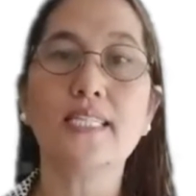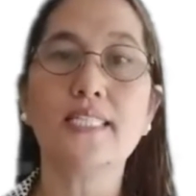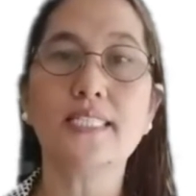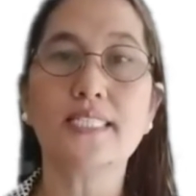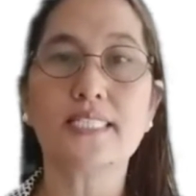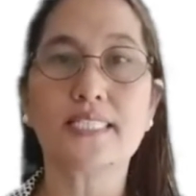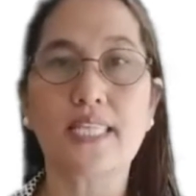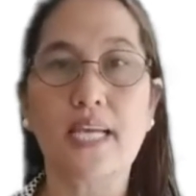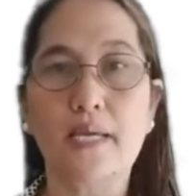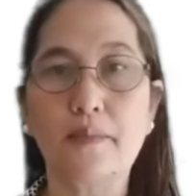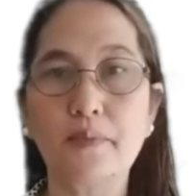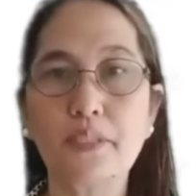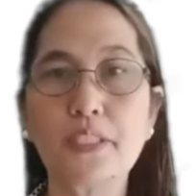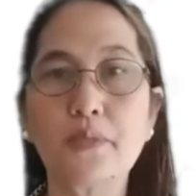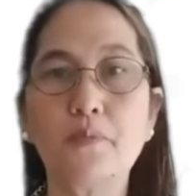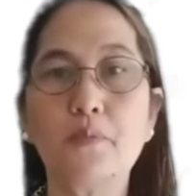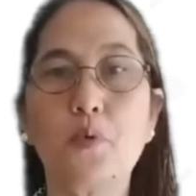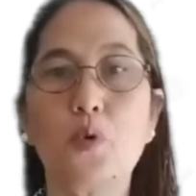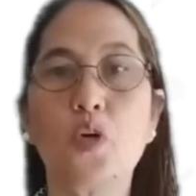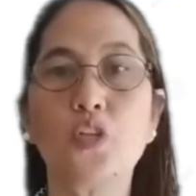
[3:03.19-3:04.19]
These types
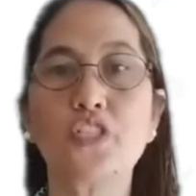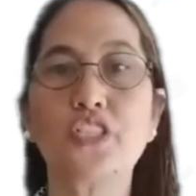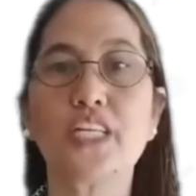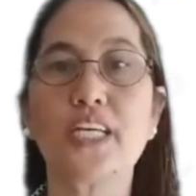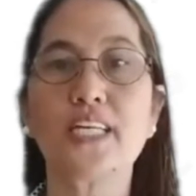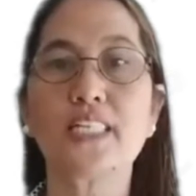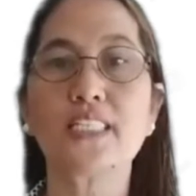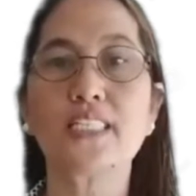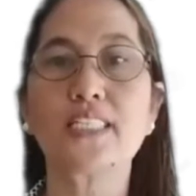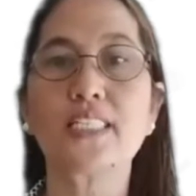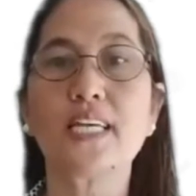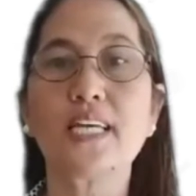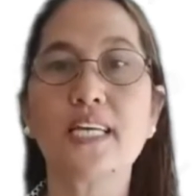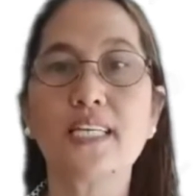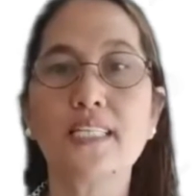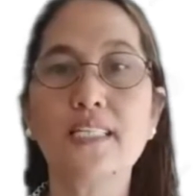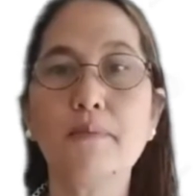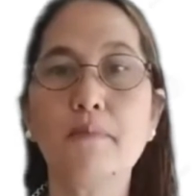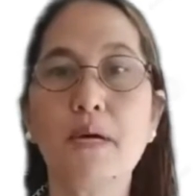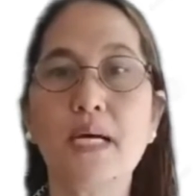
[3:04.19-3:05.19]
of projects
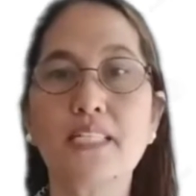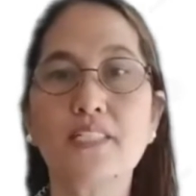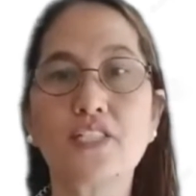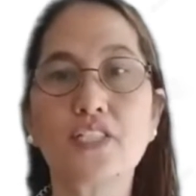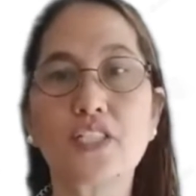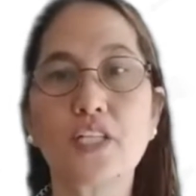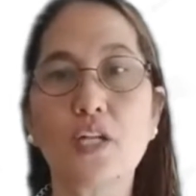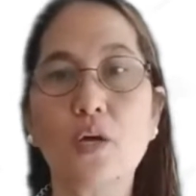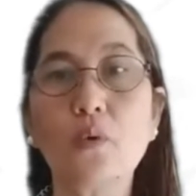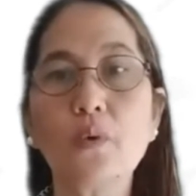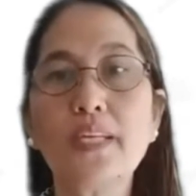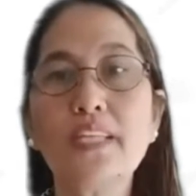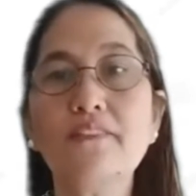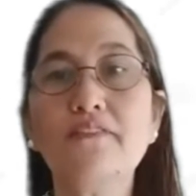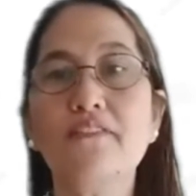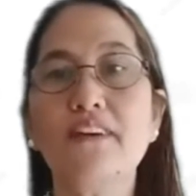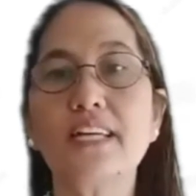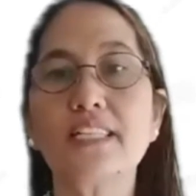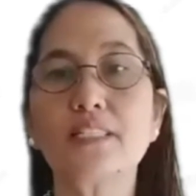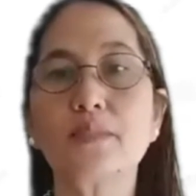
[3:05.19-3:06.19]
demands low
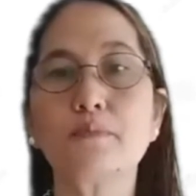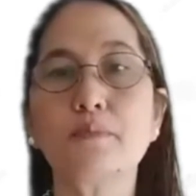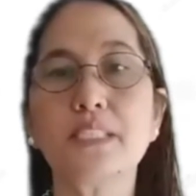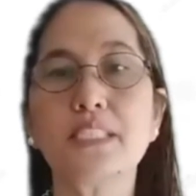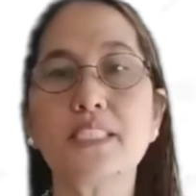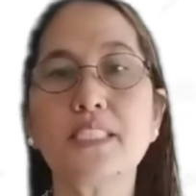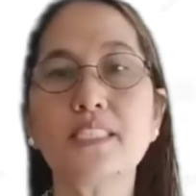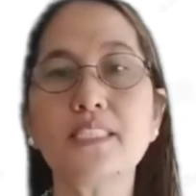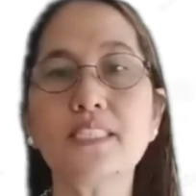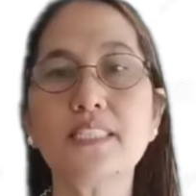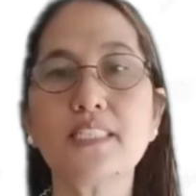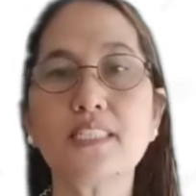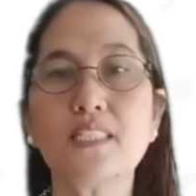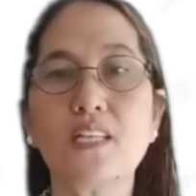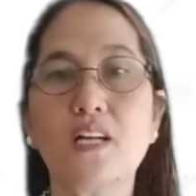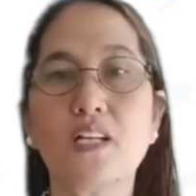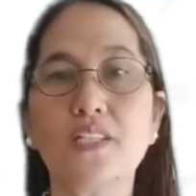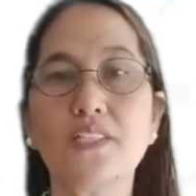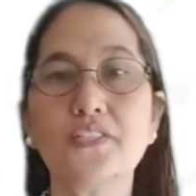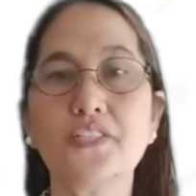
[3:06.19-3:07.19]
investment in
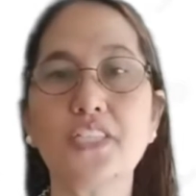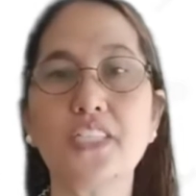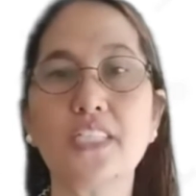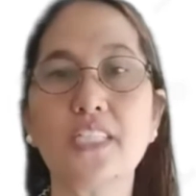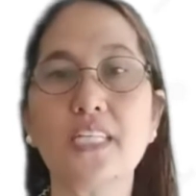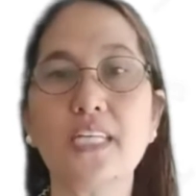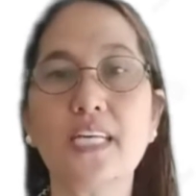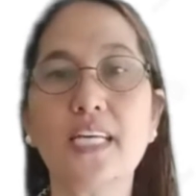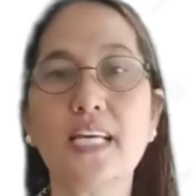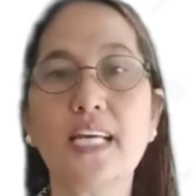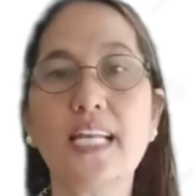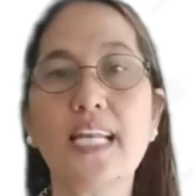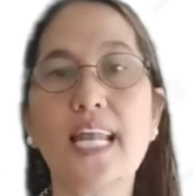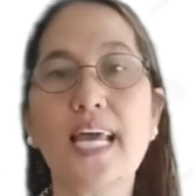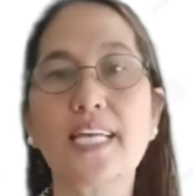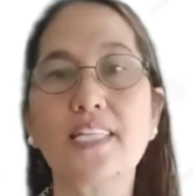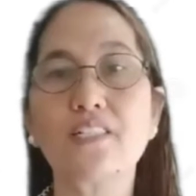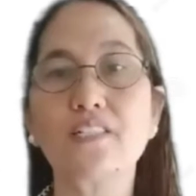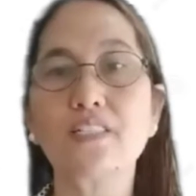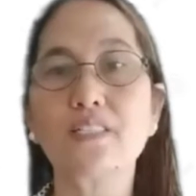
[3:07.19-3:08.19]
technology
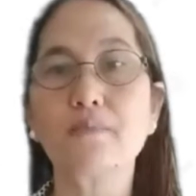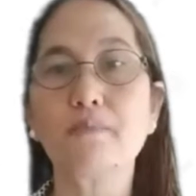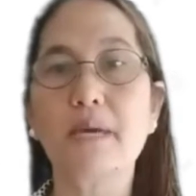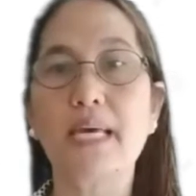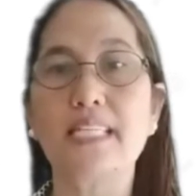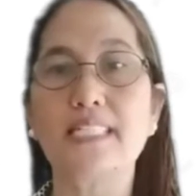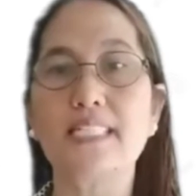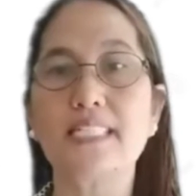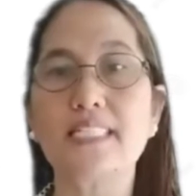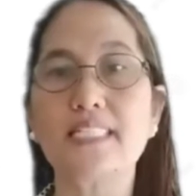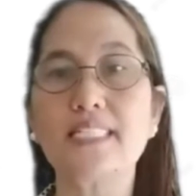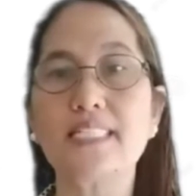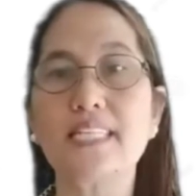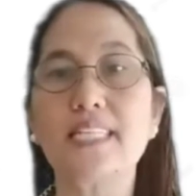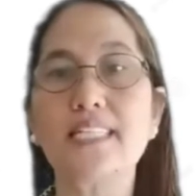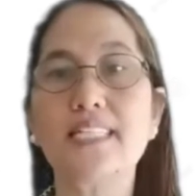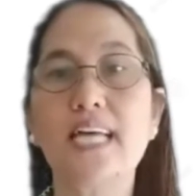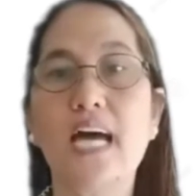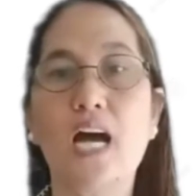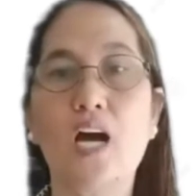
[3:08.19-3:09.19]
like cosmetics
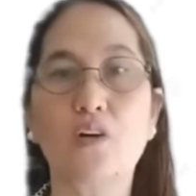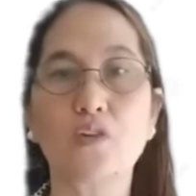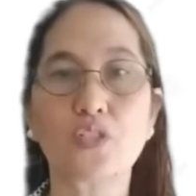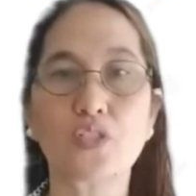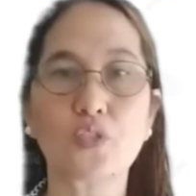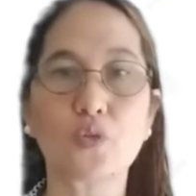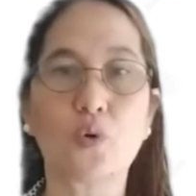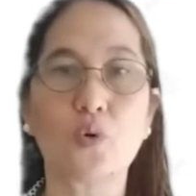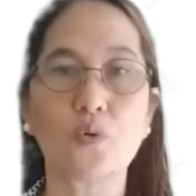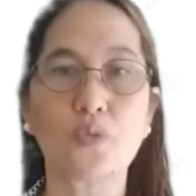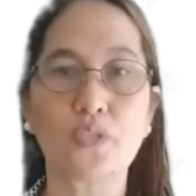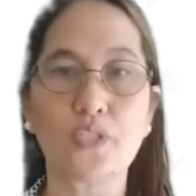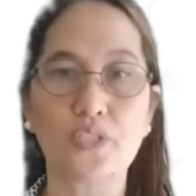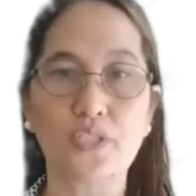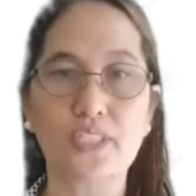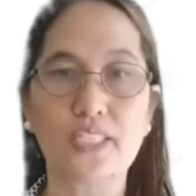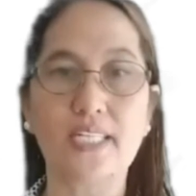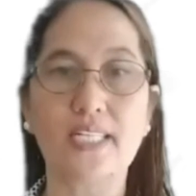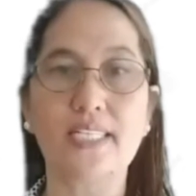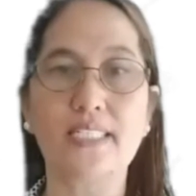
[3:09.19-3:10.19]
and household
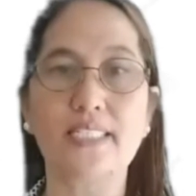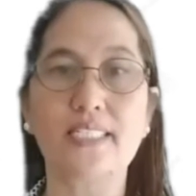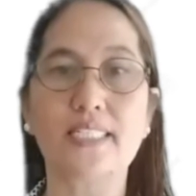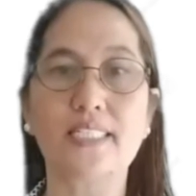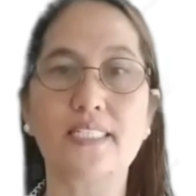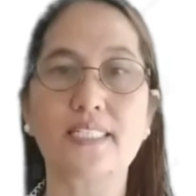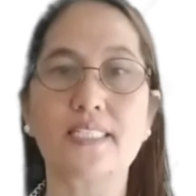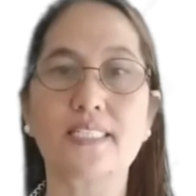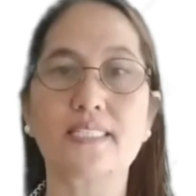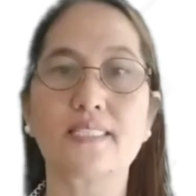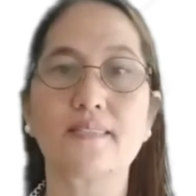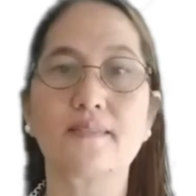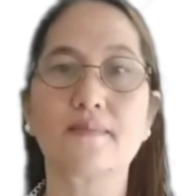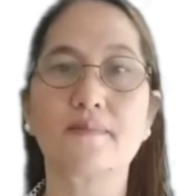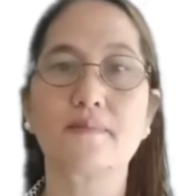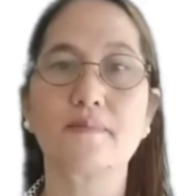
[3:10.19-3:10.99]
utilities.